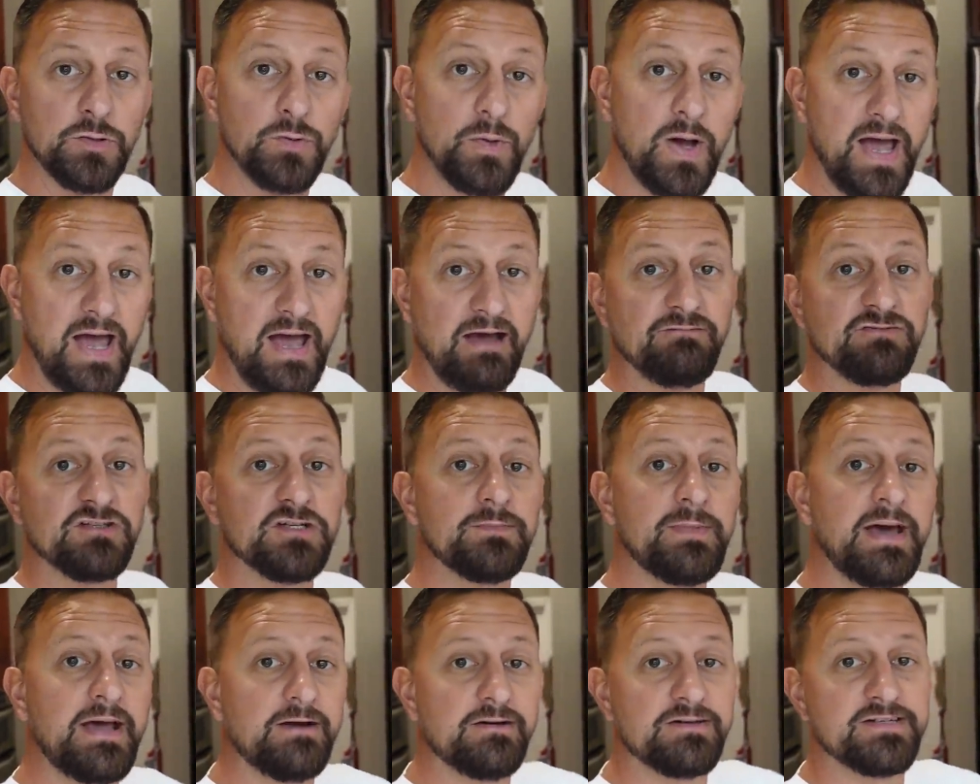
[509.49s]
you have
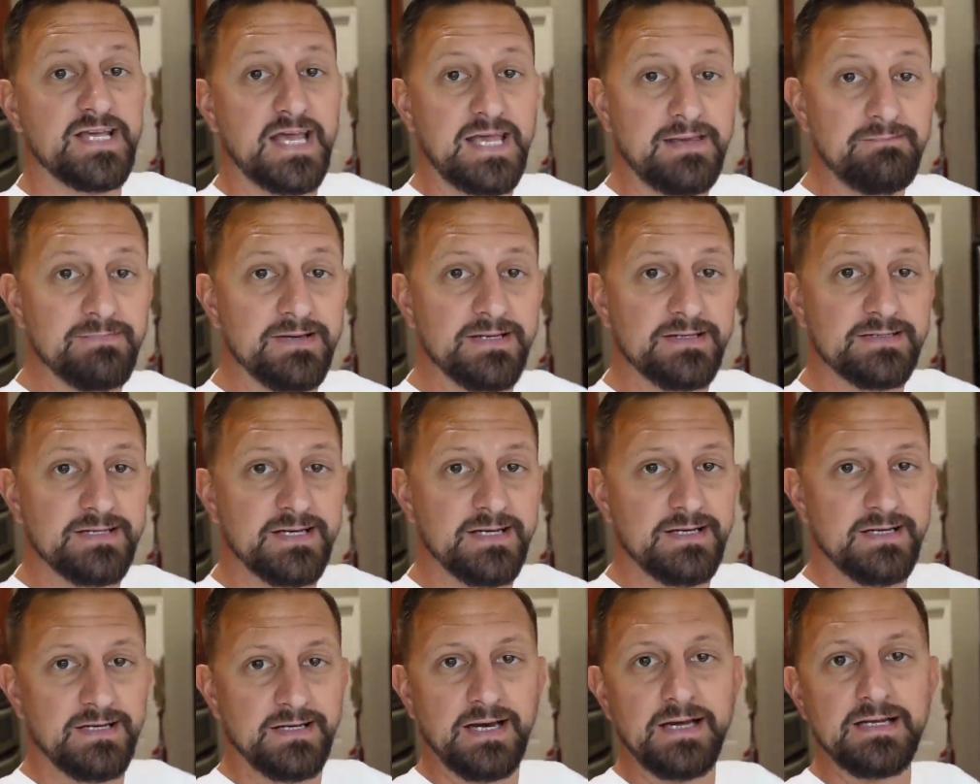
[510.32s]
some entertainment
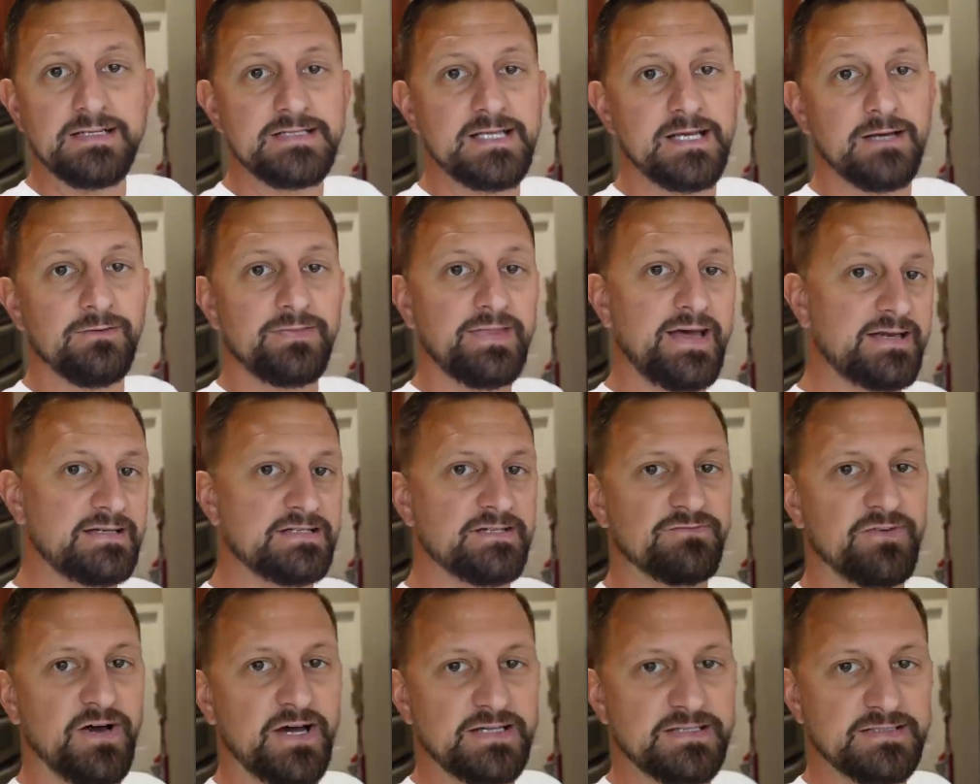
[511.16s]
until that
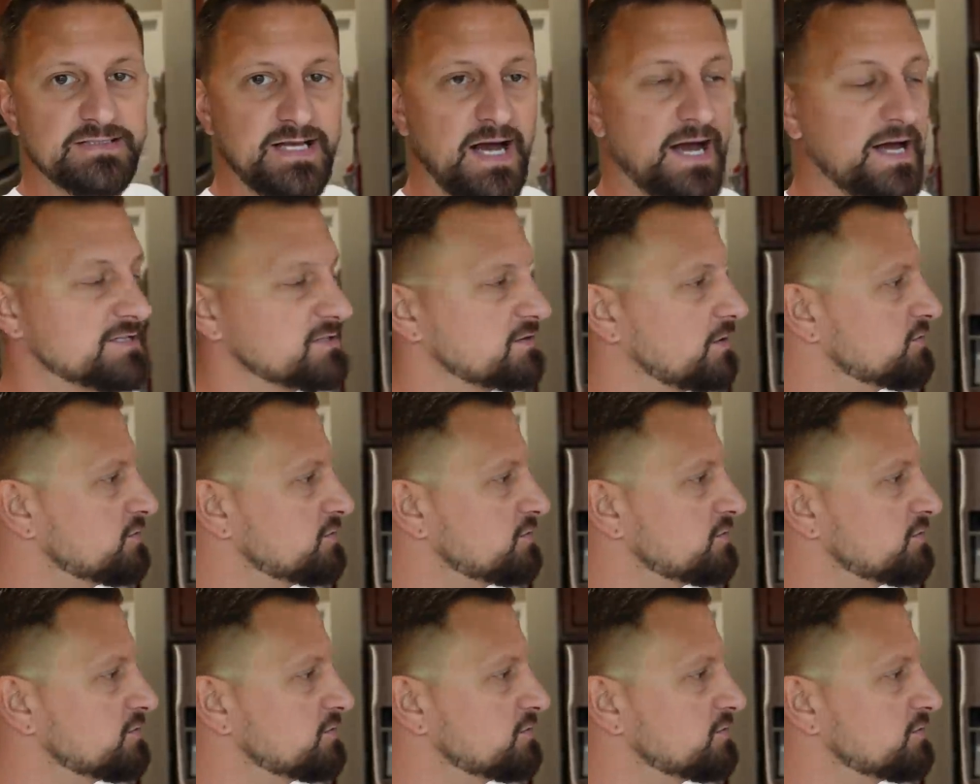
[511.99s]
device dies.